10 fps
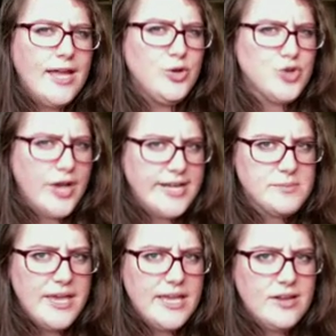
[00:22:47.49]
you tried to
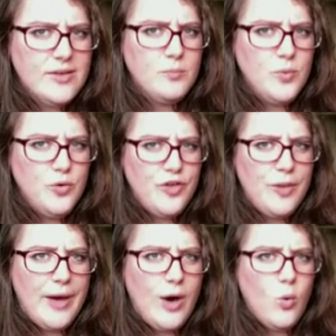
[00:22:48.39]
make it a movie
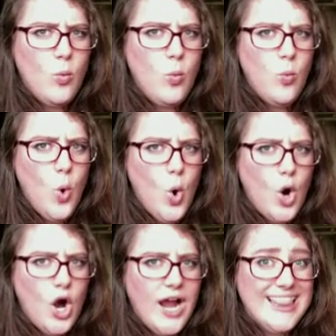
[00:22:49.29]
about
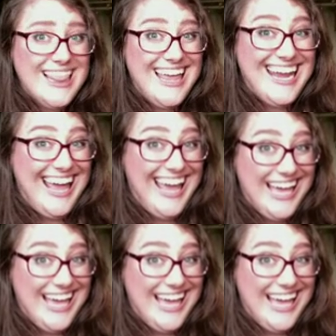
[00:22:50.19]
war and like an